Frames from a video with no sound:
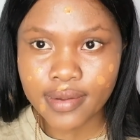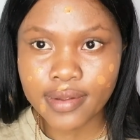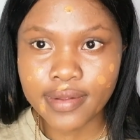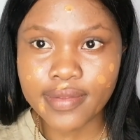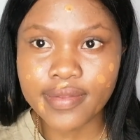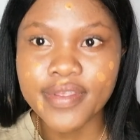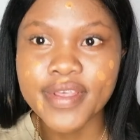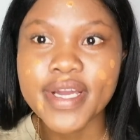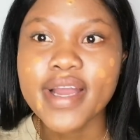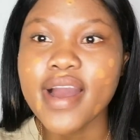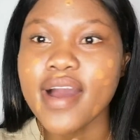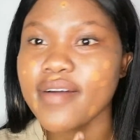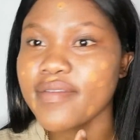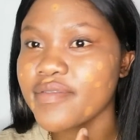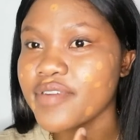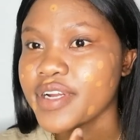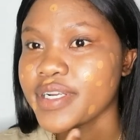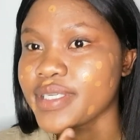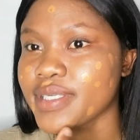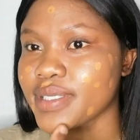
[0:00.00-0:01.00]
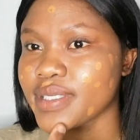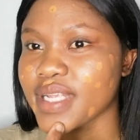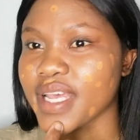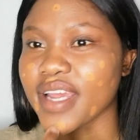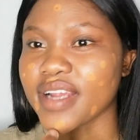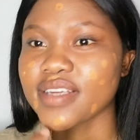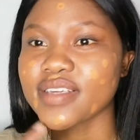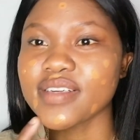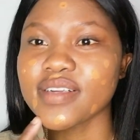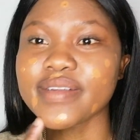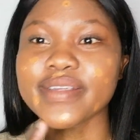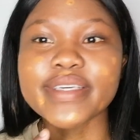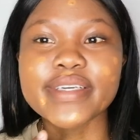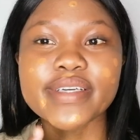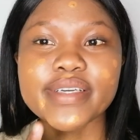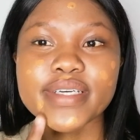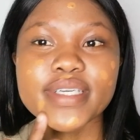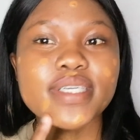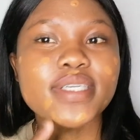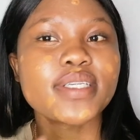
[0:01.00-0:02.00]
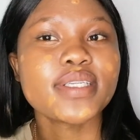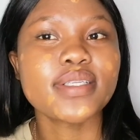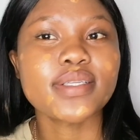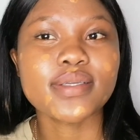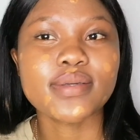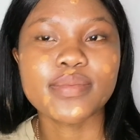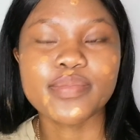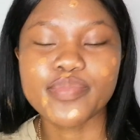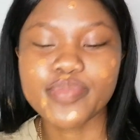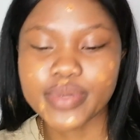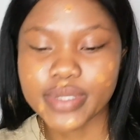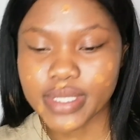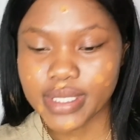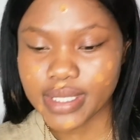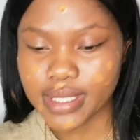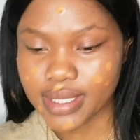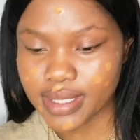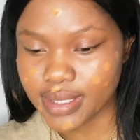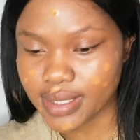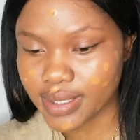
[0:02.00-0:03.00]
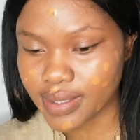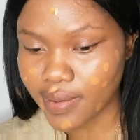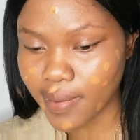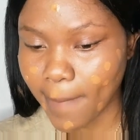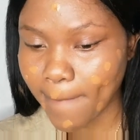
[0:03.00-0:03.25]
the coverage is actually good, but